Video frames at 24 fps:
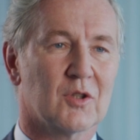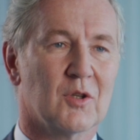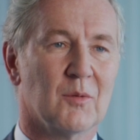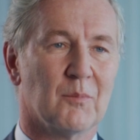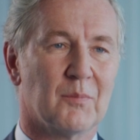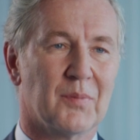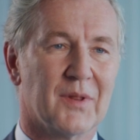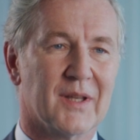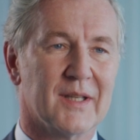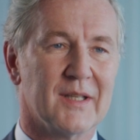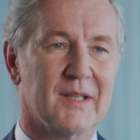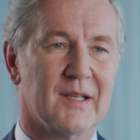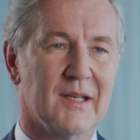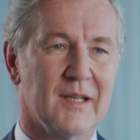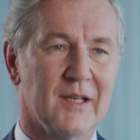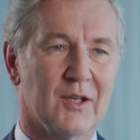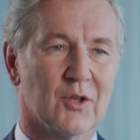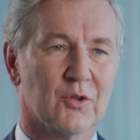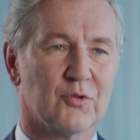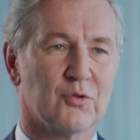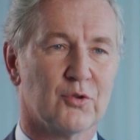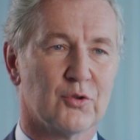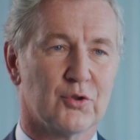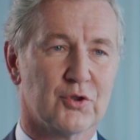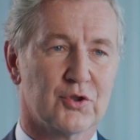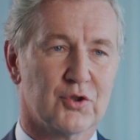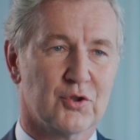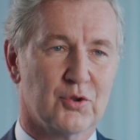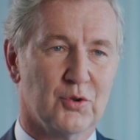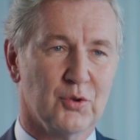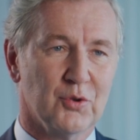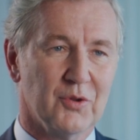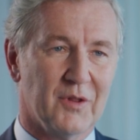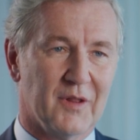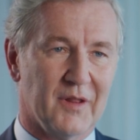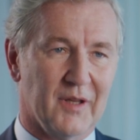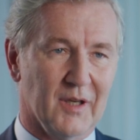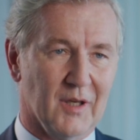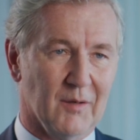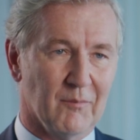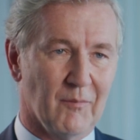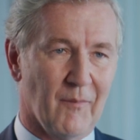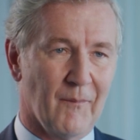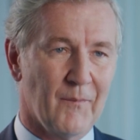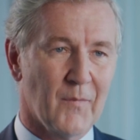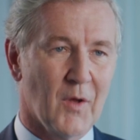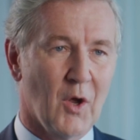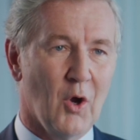completely understood
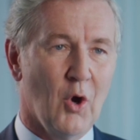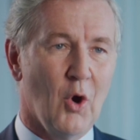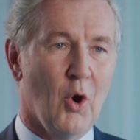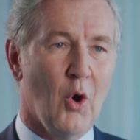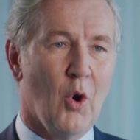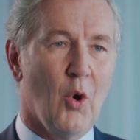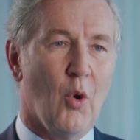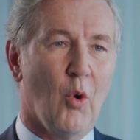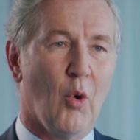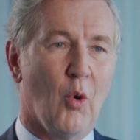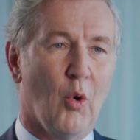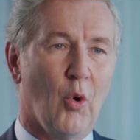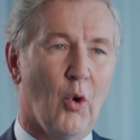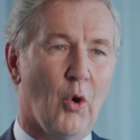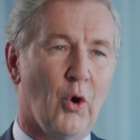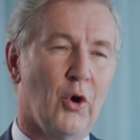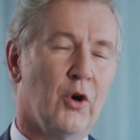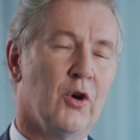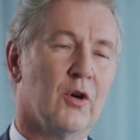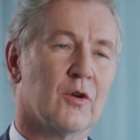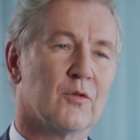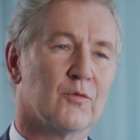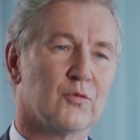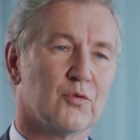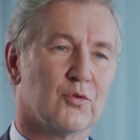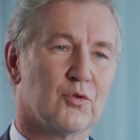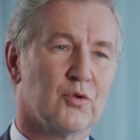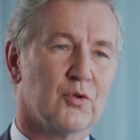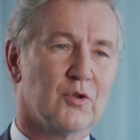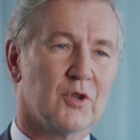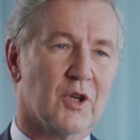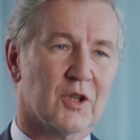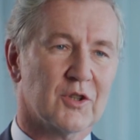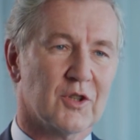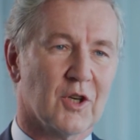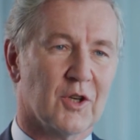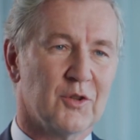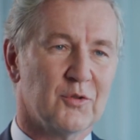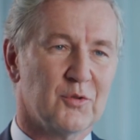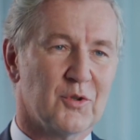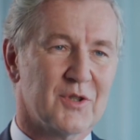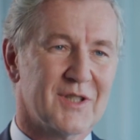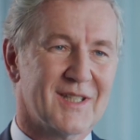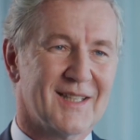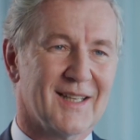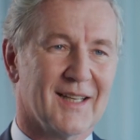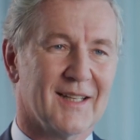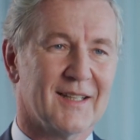them or do not
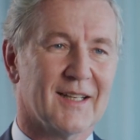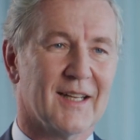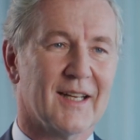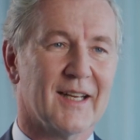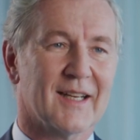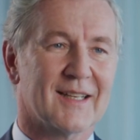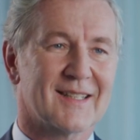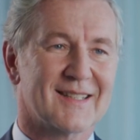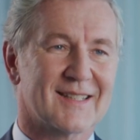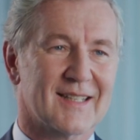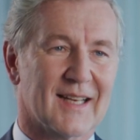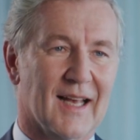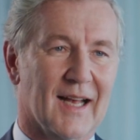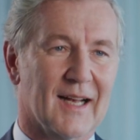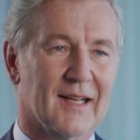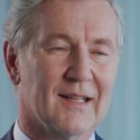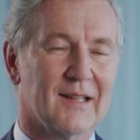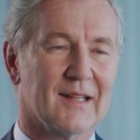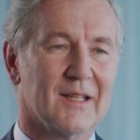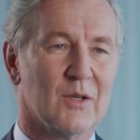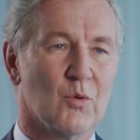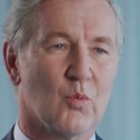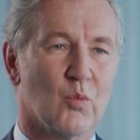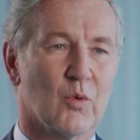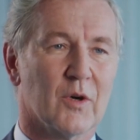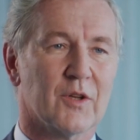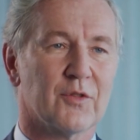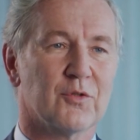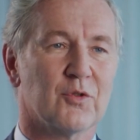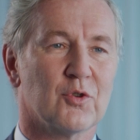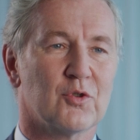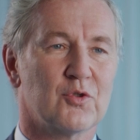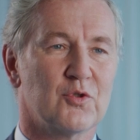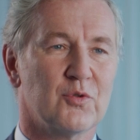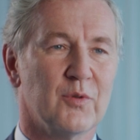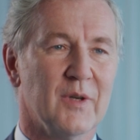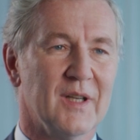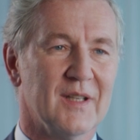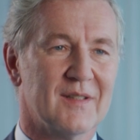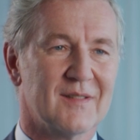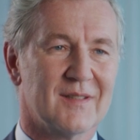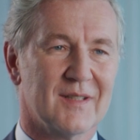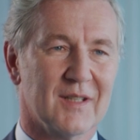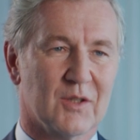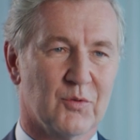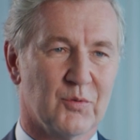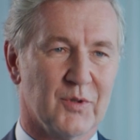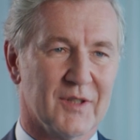understand exactly what the trade
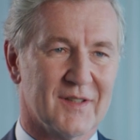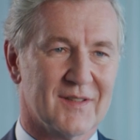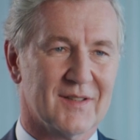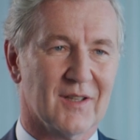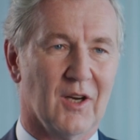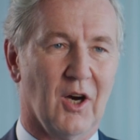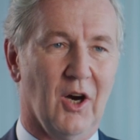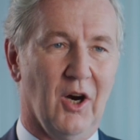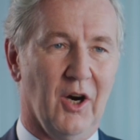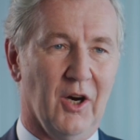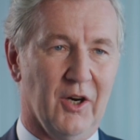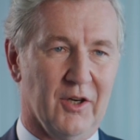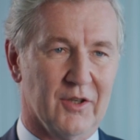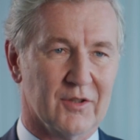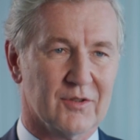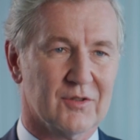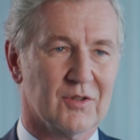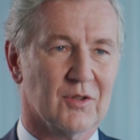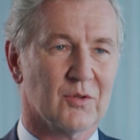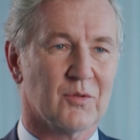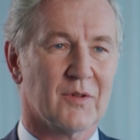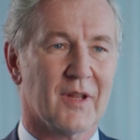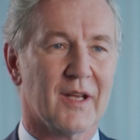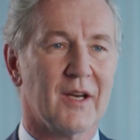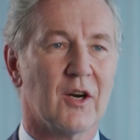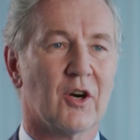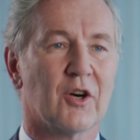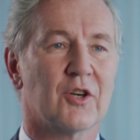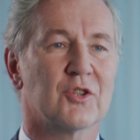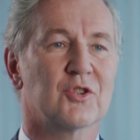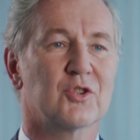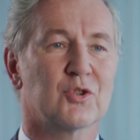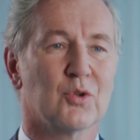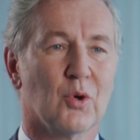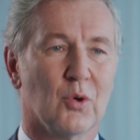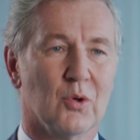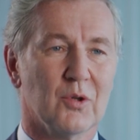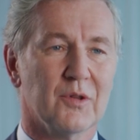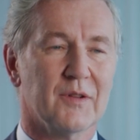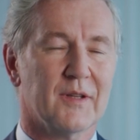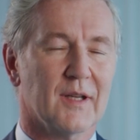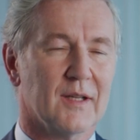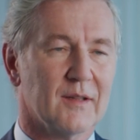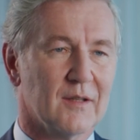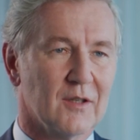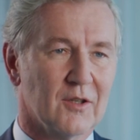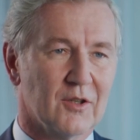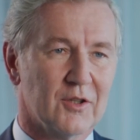secrets are. So they are told
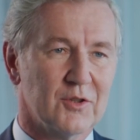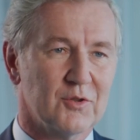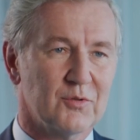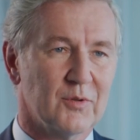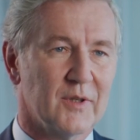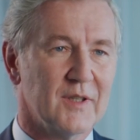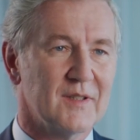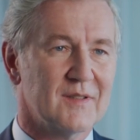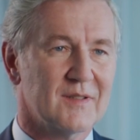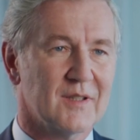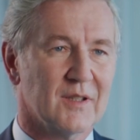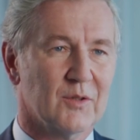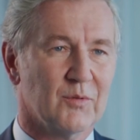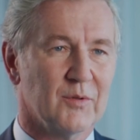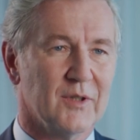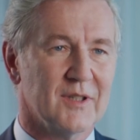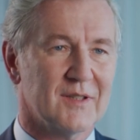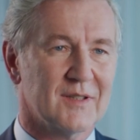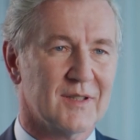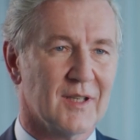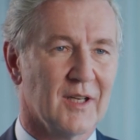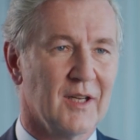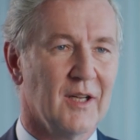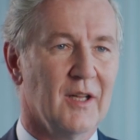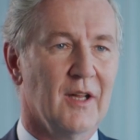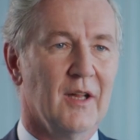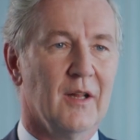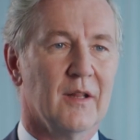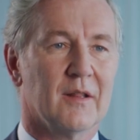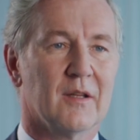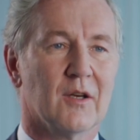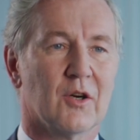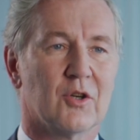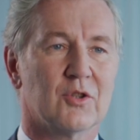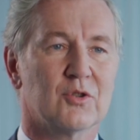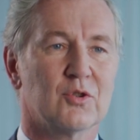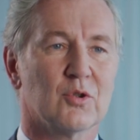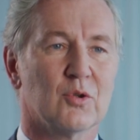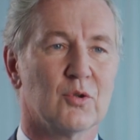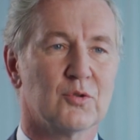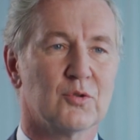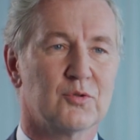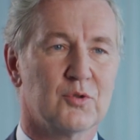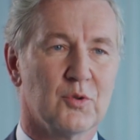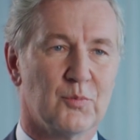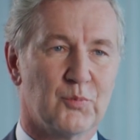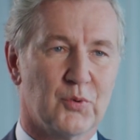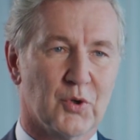that they are trade secrets, they are
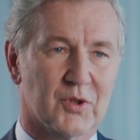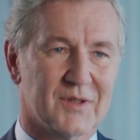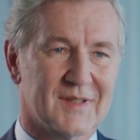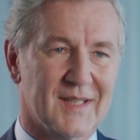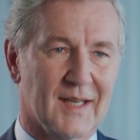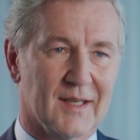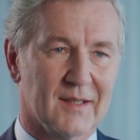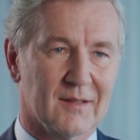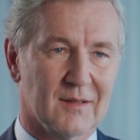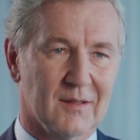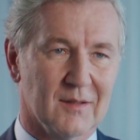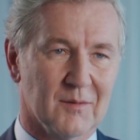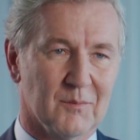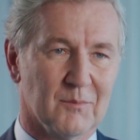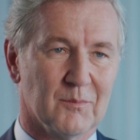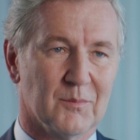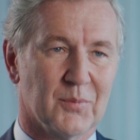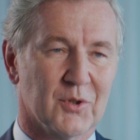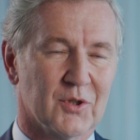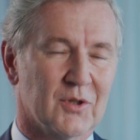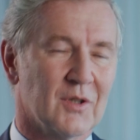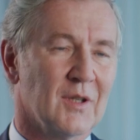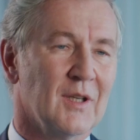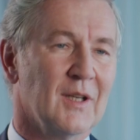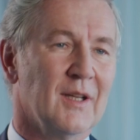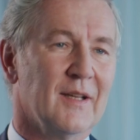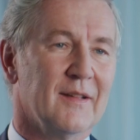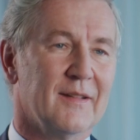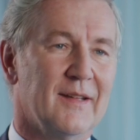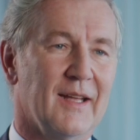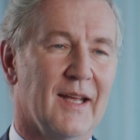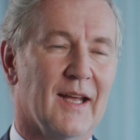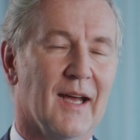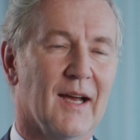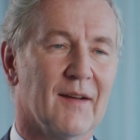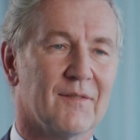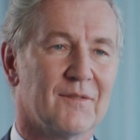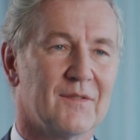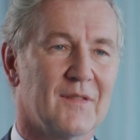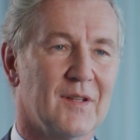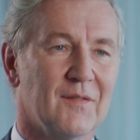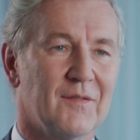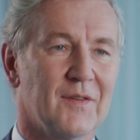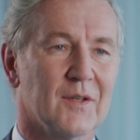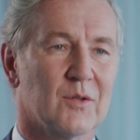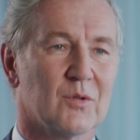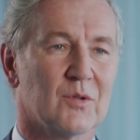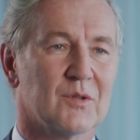told to protect them, but they have
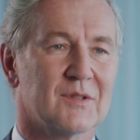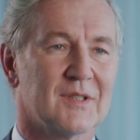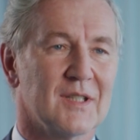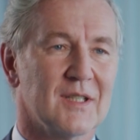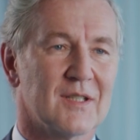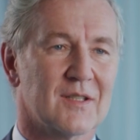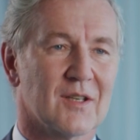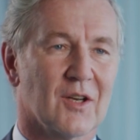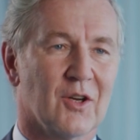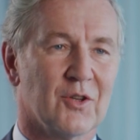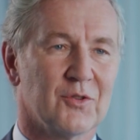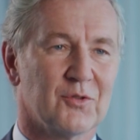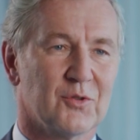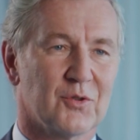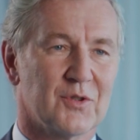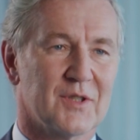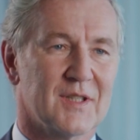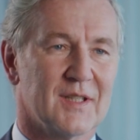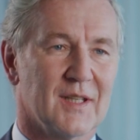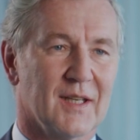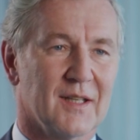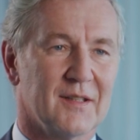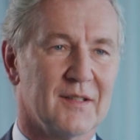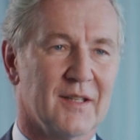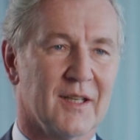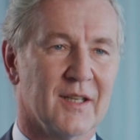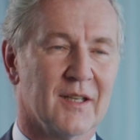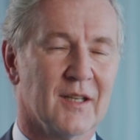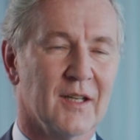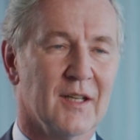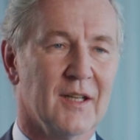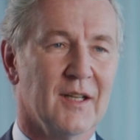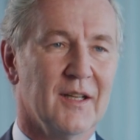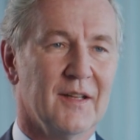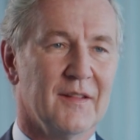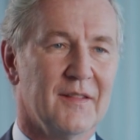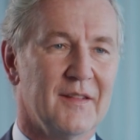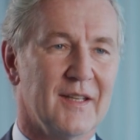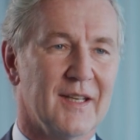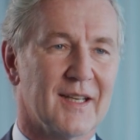difficulties understanding the